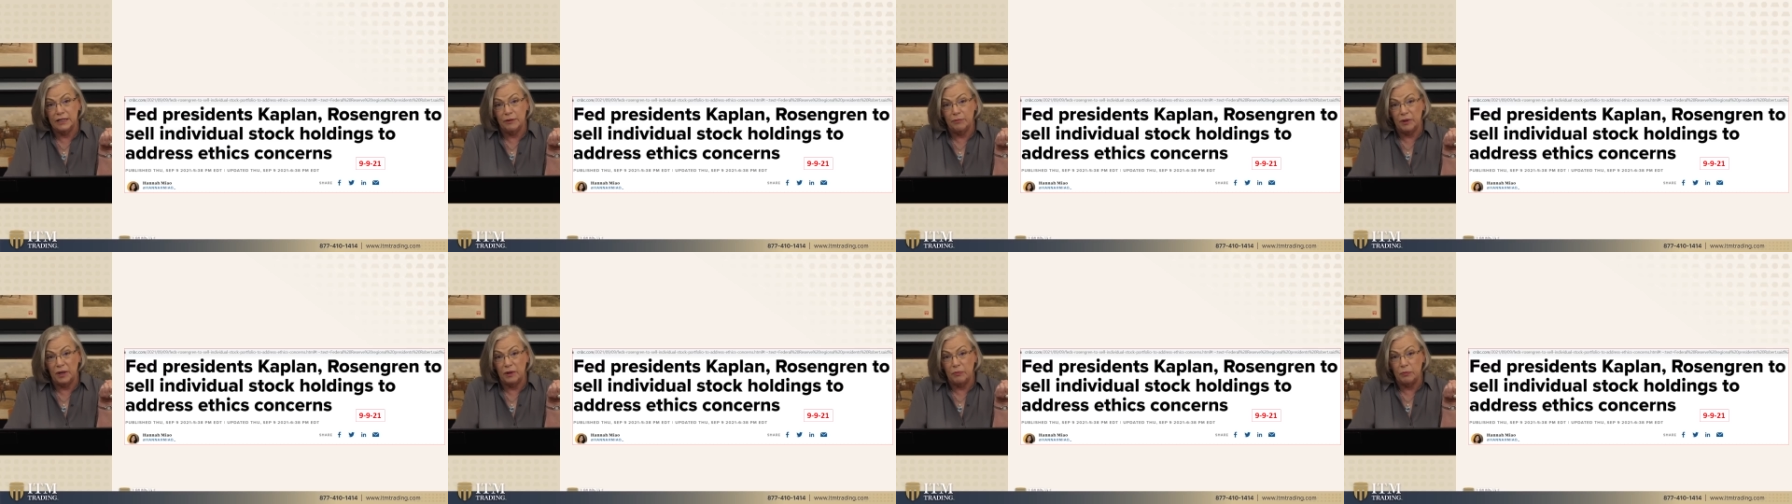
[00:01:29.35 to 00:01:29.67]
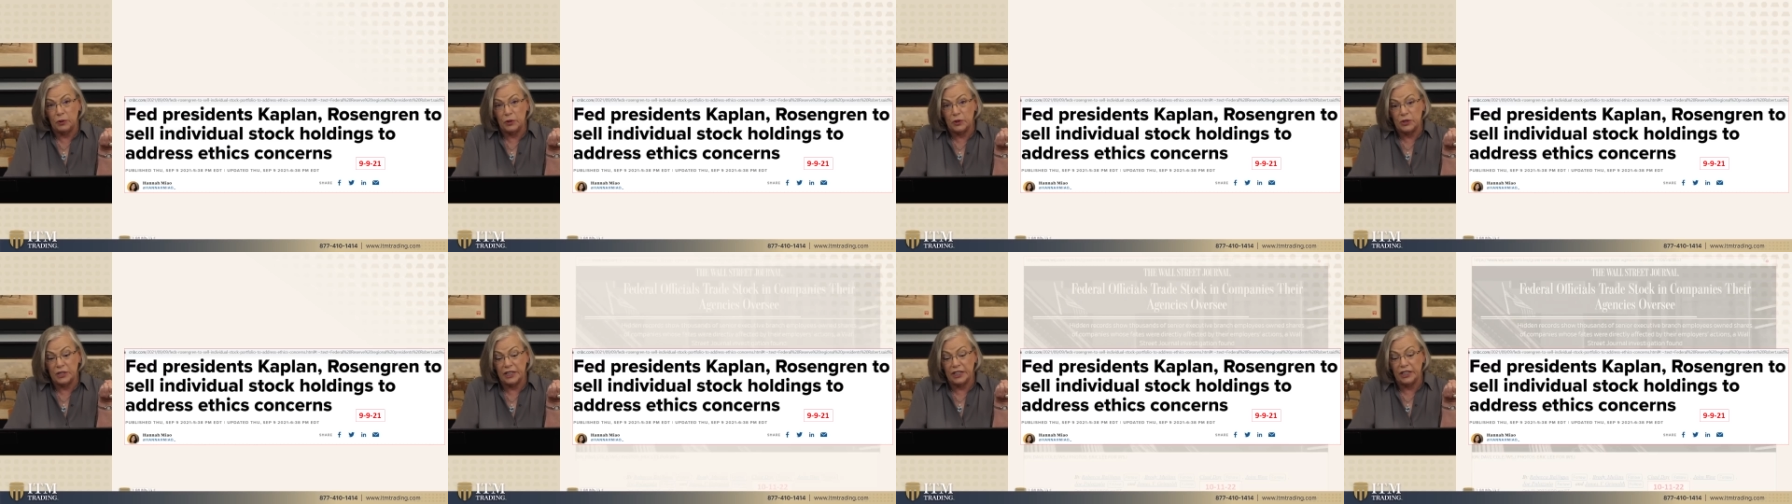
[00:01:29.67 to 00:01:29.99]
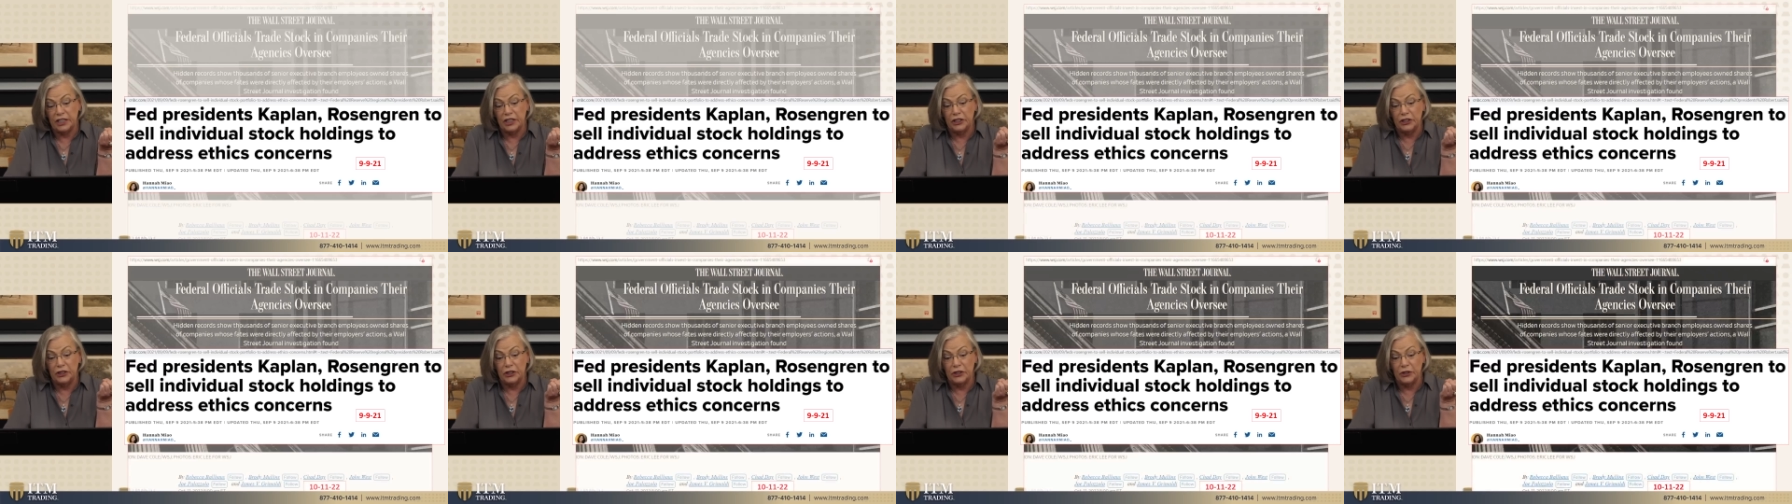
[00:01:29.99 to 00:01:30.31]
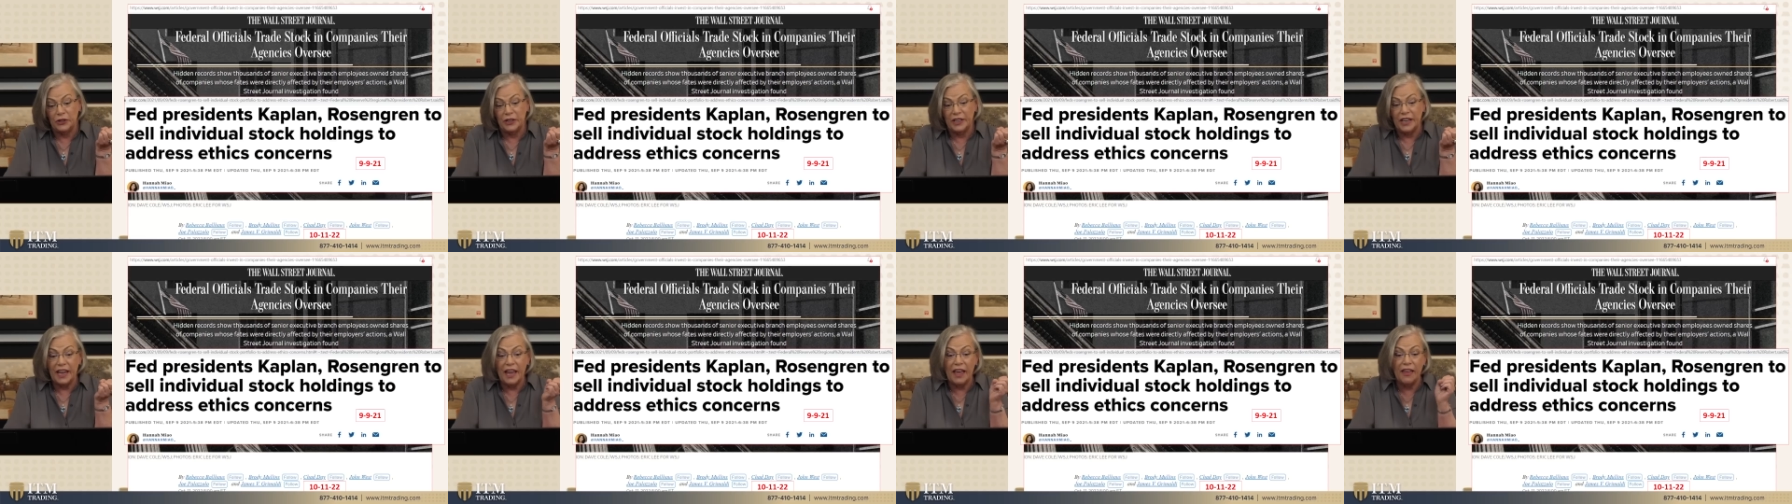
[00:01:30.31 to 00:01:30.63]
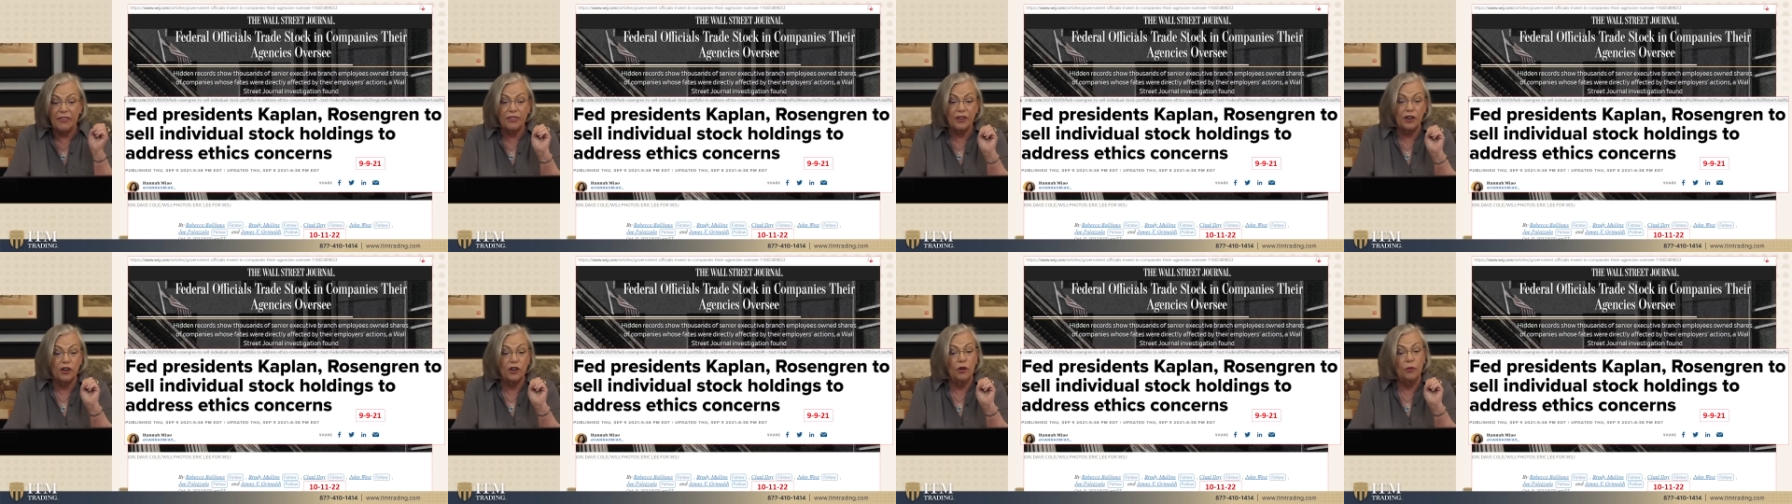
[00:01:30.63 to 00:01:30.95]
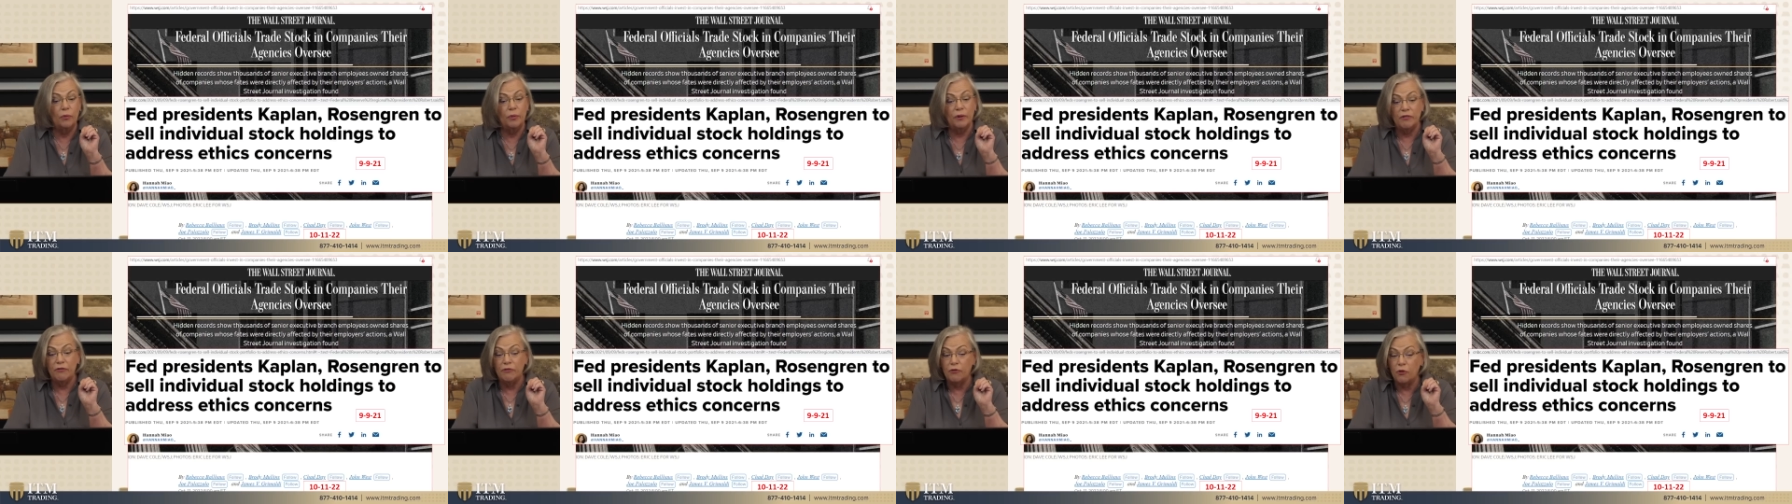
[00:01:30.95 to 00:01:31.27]
to be particularly
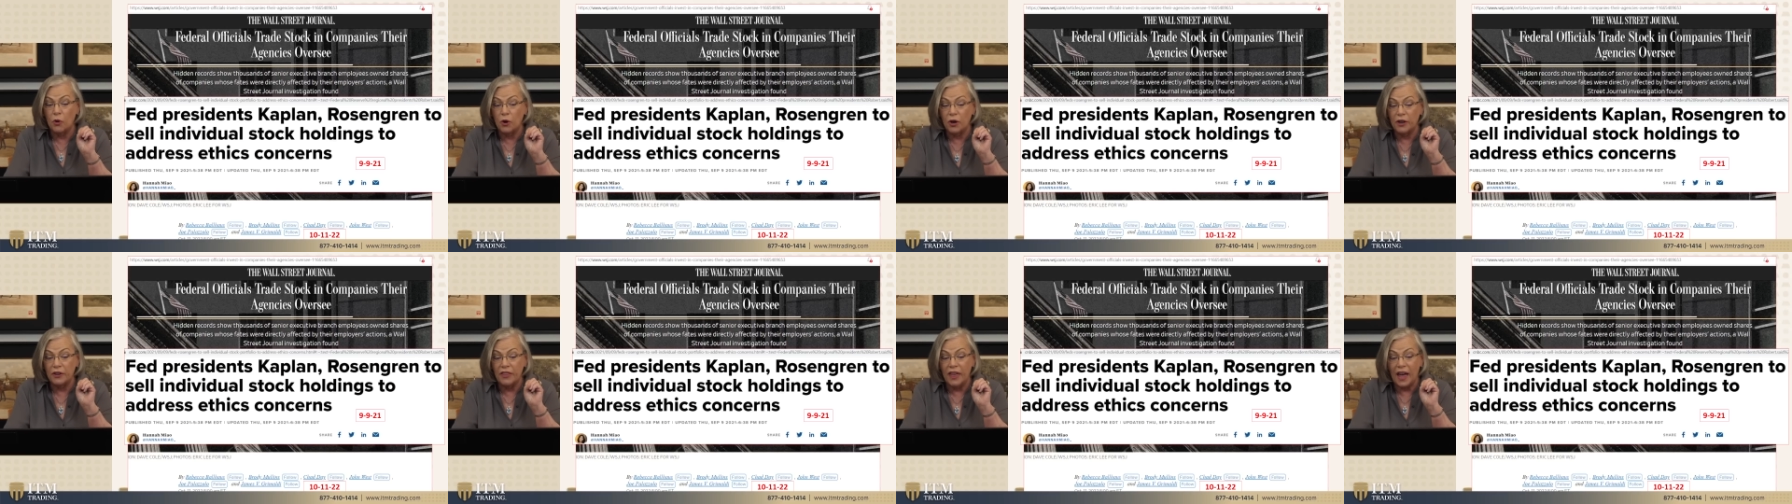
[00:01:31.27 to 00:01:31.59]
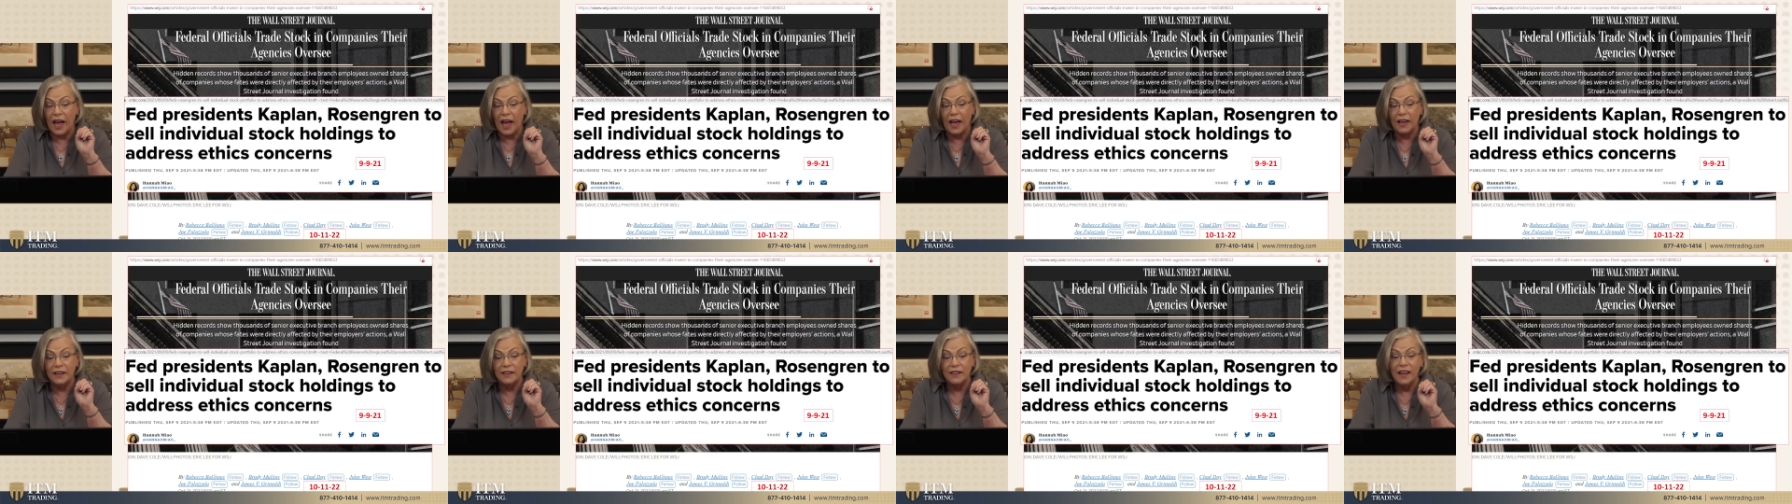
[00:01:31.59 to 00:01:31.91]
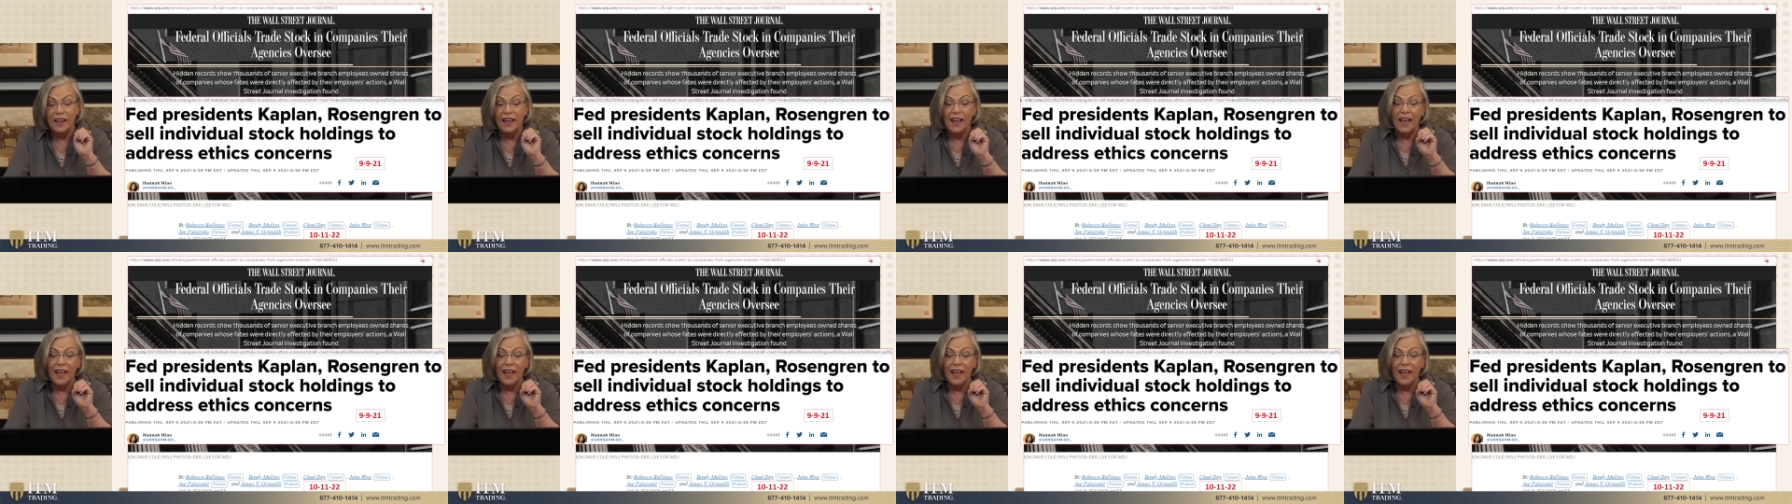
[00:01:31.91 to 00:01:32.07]
ethical before that.